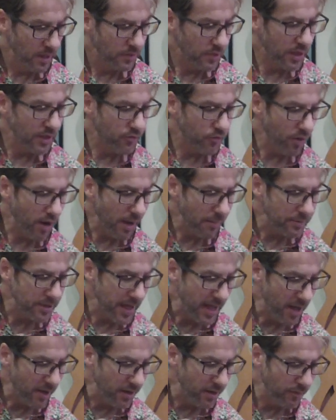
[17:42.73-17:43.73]
Then drop
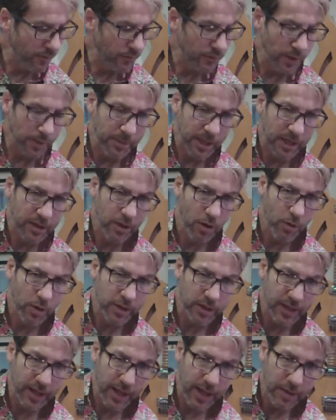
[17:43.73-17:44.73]
down and flamenco it
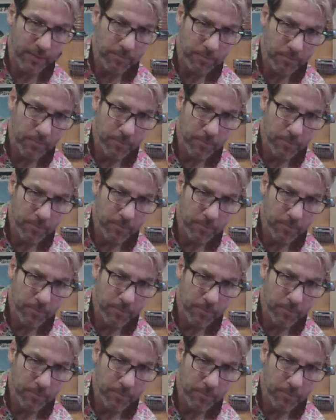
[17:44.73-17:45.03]
again.